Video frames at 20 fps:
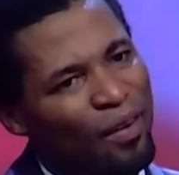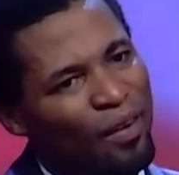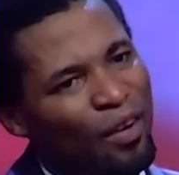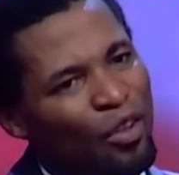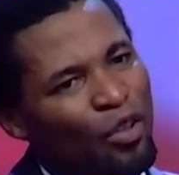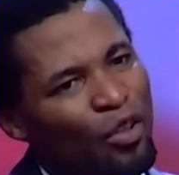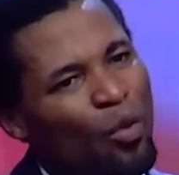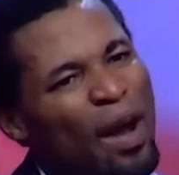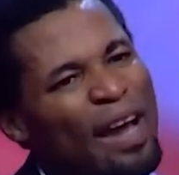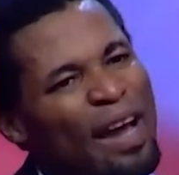
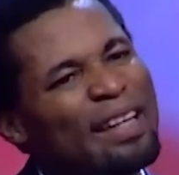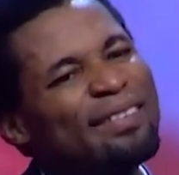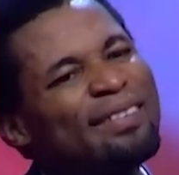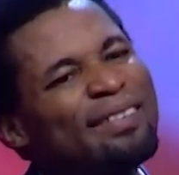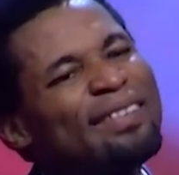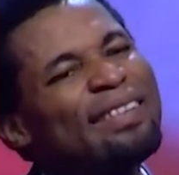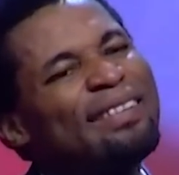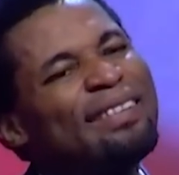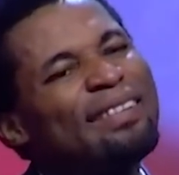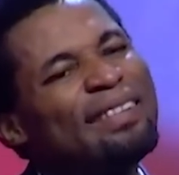You are a
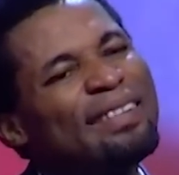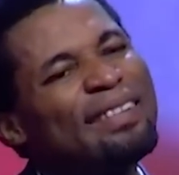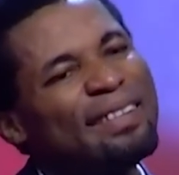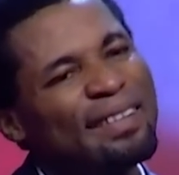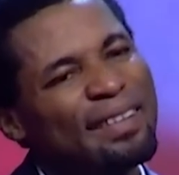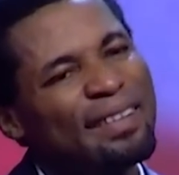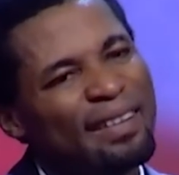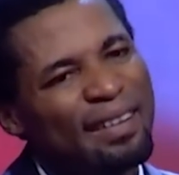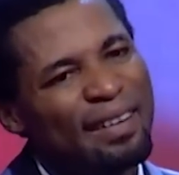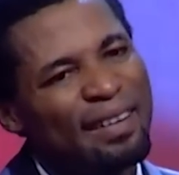city.
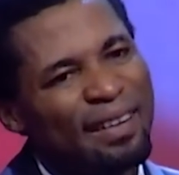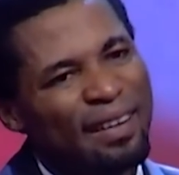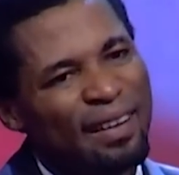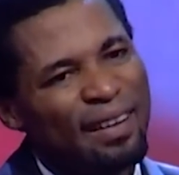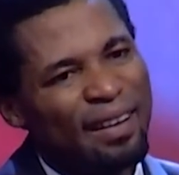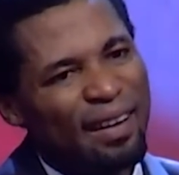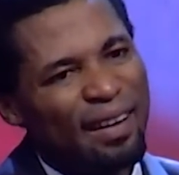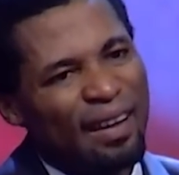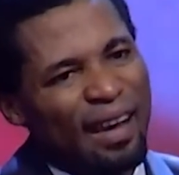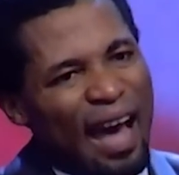
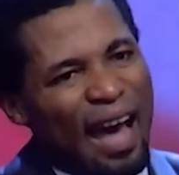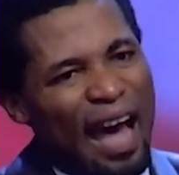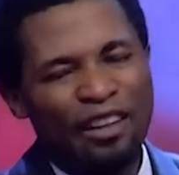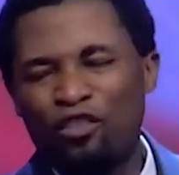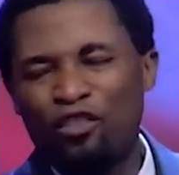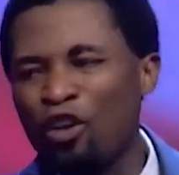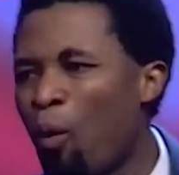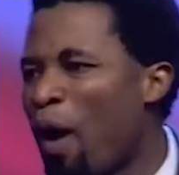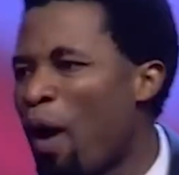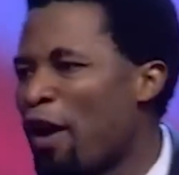
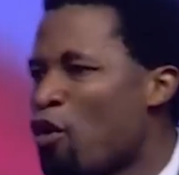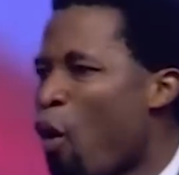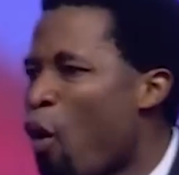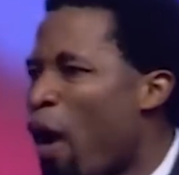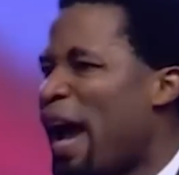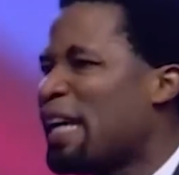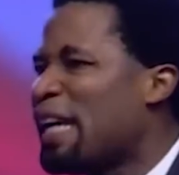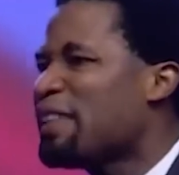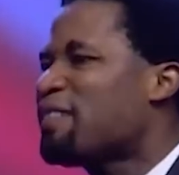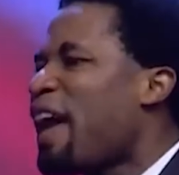And so when you
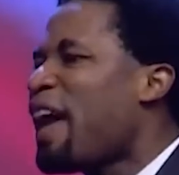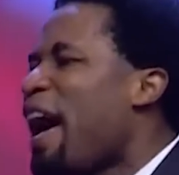enter